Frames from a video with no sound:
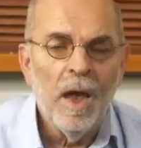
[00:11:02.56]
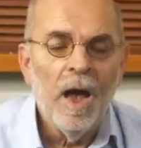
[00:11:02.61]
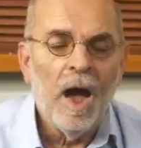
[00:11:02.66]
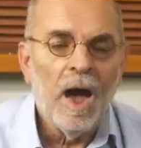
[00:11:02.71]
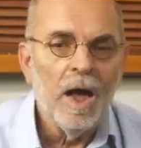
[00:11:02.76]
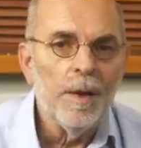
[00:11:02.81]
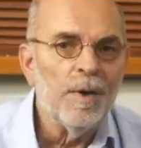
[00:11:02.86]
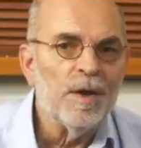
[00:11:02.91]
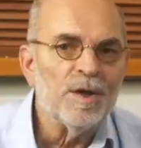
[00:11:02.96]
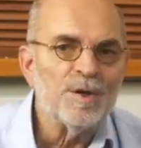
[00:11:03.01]

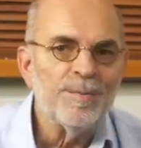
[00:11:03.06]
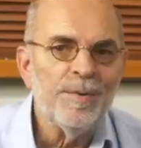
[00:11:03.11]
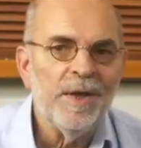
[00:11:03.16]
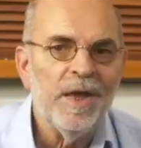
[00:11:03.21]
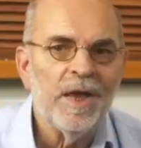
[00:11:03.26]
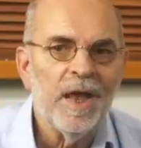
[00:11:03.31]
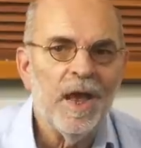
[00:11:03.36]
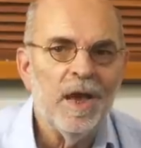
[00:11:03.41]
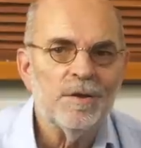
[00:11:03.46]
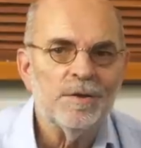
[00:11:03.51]
I'm Hans
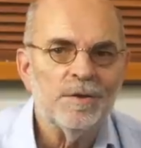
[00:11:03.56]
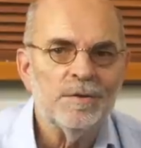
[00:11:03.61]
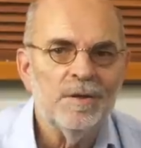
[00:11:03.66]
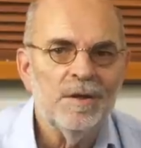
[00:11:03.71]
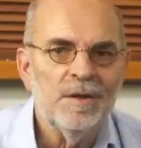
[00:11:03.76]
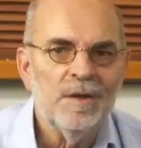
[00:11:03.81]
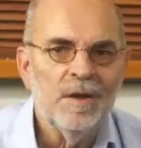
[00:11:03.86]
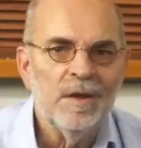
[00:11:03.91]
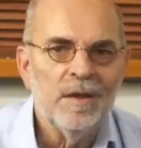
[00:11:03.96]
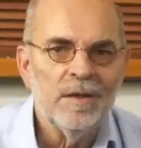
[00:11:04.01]
Beekhuizen,
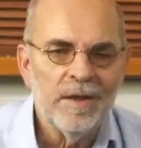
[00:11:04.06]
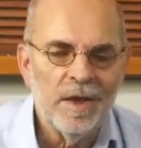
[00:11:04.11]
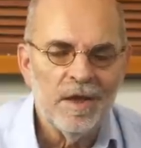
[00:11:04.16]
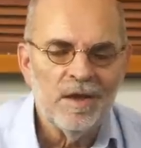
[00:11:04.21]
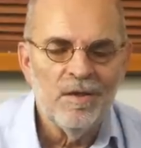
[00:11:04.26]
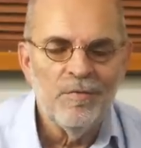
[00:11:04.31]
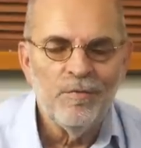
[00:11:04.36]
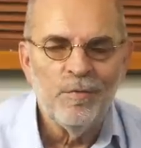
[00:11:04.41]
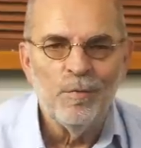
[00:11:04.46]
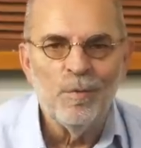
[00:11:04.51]
thank
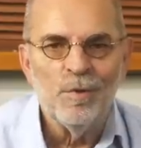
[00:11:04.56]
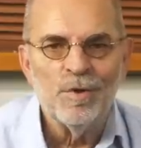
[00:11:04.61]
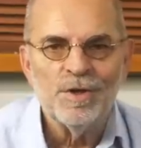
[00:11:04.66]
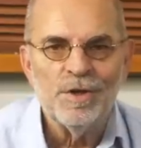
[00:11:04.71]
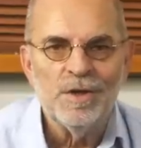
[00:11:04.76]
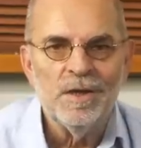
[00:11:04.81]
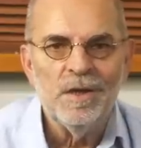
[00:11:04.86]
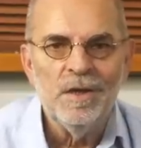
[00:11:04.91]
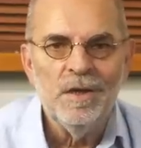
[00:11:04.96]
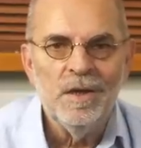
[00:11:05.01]
you for
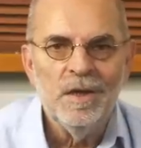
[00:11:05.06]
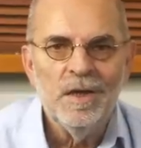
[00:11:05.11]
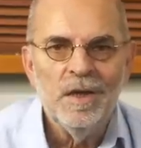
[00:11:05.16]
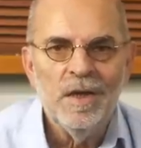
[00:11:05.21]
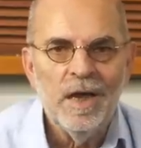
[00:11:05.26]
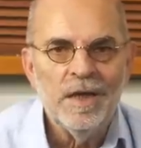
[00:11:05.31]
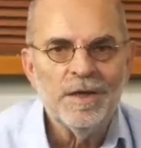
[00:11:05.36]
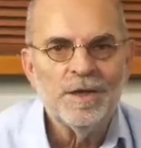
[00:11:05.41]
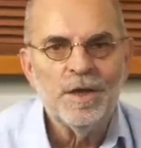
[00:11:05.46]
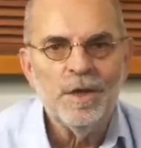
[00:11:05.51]
watching
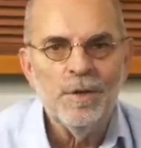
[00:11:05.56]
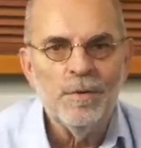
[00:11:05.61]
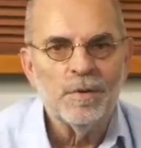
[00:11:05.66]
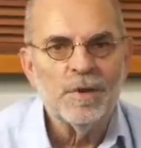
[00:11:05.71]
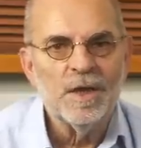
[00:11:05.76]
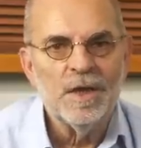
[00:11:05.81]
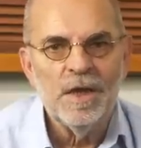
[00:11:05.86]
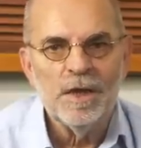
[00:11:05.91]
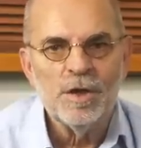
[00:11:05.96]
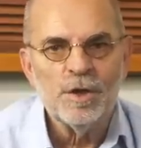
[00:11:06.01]
and see you
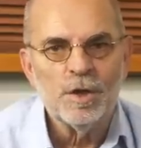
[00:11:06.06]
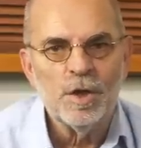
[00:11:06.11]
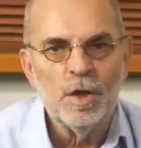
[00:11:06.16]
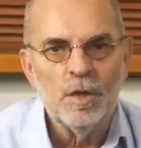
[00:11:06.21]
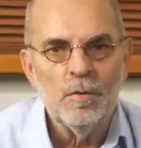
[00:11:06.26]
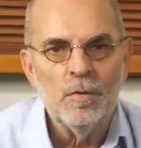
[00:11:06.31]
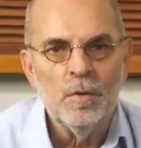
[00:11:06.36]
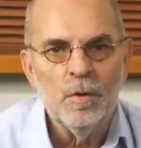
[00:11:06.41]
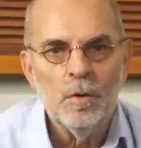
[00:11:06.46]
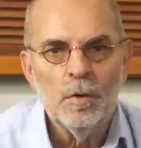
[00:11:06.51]
on the next
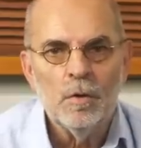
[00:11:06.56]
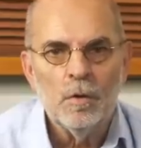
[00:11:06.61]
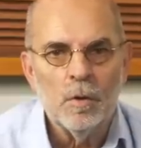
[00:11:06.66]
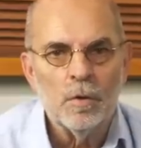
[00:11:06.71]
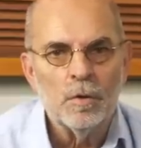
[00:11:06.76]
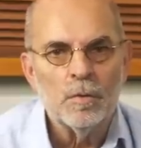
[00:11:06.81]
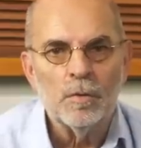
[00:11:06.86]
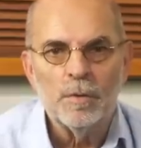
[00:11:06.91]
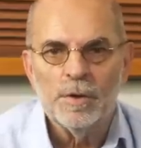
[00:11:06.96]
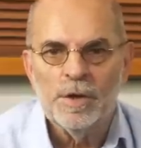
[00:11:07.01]
show
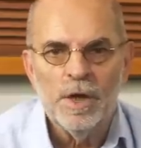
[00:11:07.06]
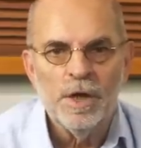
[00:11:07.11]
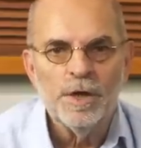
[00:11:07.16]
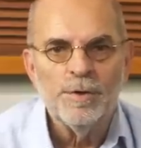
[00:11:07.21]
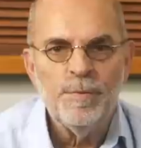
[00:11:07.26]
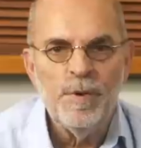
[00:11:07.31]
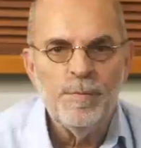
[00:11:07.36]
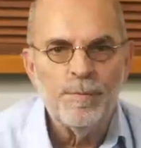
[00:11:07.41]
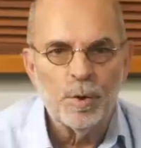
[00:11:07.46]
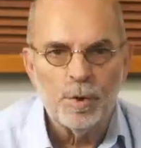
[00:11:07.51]
or on the
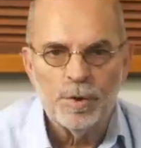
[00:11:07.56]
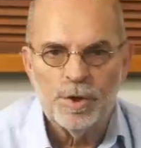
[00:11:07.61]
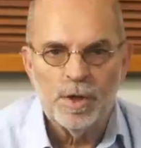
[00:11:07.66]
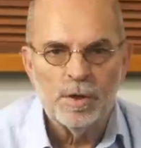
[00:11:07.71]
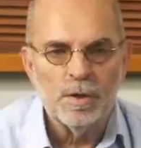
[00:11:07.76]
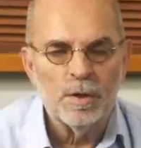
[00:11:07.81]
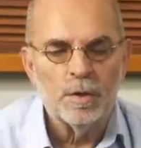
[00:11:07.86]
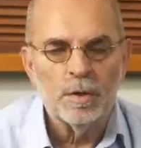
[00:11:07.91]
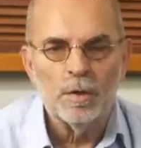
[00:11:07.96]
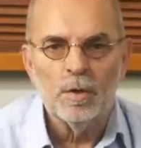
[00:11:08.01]

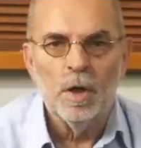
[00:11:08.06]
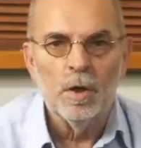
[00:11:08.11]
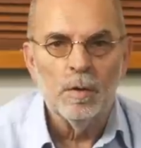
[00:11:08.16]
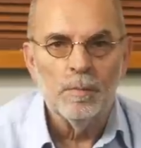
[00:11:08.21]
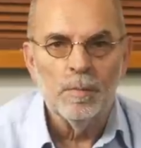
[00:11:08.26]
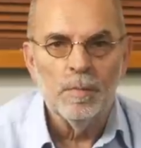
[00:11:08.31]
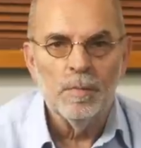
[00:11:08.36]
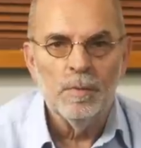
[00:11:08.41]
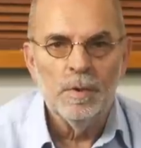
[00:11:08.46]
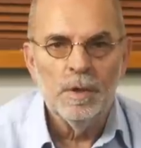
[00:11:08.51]
hbproject.com.
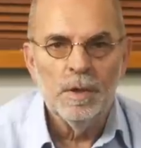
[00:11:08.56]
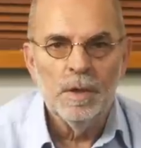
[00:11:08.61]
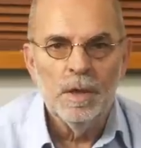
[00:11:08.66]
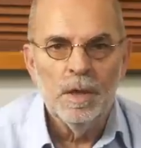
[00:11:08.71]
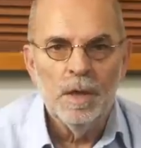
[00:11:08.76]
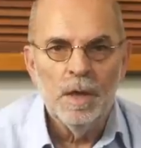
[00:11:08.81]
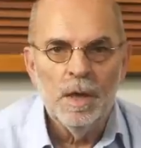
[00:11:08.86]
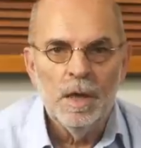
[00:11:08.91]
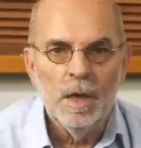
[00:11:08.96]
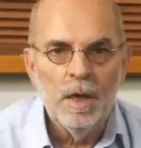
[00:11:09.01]

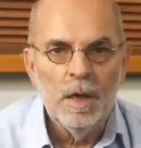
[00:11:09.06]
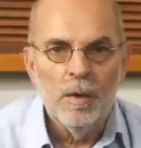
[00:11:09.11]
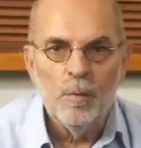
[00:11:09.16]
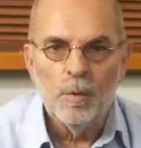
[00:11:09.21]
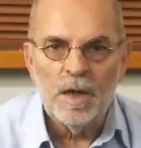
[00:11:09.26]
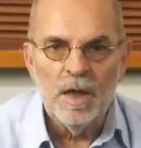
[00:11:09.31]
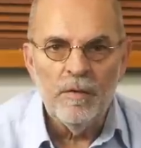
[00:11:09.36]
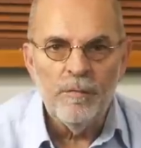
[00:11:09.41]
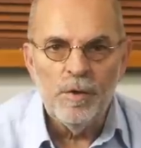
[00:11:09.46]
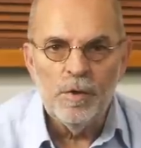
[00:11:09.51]

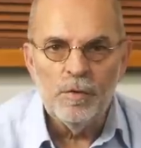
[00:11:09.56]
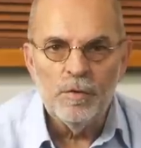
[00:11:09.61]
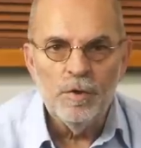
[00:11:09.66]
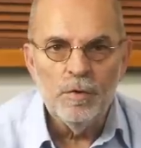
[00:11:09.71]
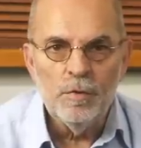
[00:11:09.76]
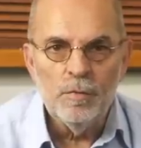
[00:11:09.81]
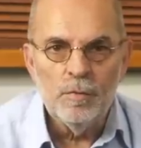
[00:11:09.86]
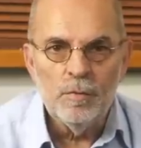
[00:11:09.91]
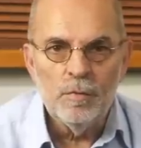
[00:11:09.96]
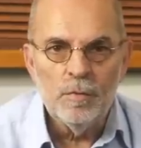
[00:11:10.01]
Whatever you
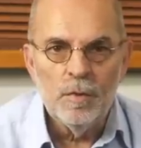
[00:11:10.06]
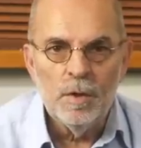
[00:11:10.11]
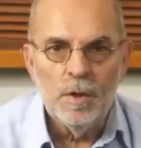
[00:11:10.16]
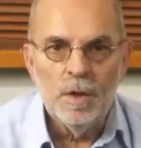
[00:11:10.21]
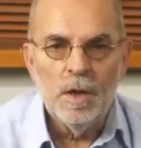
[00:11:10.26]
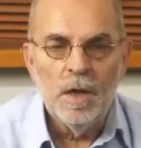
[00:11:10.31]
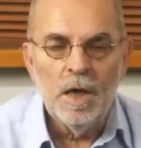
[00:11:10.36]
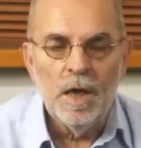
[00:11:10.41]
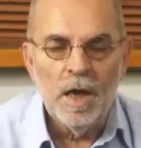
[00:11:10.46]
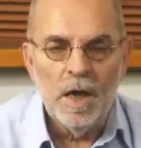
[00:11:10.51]
do,
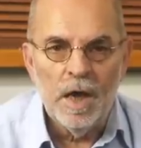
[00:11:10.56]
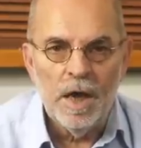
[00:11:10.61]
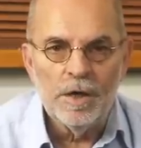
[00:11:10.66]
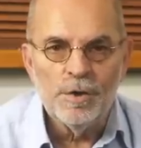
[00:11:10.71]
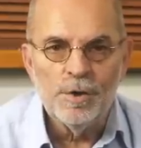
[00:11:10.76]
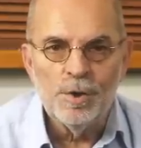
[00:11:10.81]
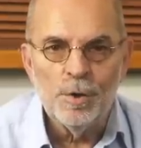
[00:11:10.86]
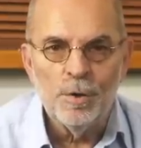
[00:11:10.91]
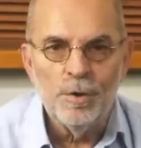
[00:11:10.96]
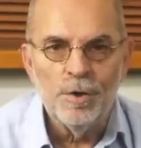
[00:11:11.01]

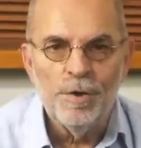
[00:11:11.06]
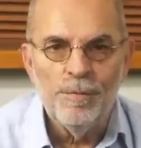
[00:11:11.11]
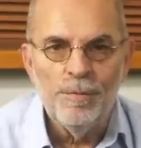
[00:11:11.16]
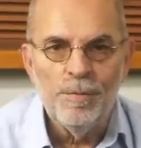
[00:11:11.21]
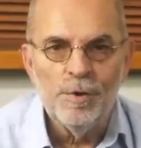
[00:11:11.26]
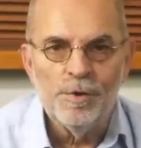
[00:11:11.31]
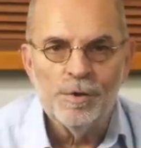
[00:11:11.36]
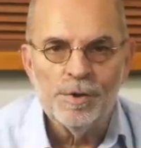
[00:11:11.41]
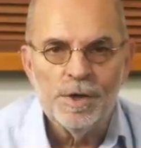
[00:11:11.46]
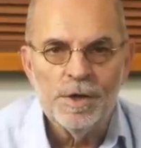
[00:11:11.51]
enjoy the
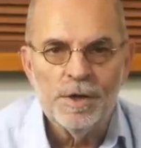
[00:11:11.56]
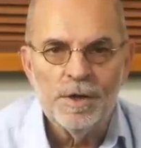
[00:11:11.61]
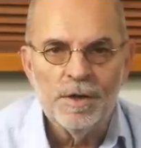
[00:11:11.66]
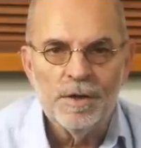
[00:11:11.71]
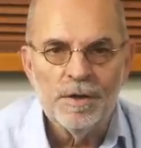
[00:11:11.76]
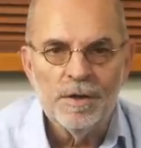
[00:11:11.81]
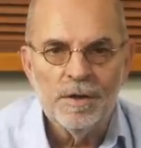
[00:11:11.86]
music.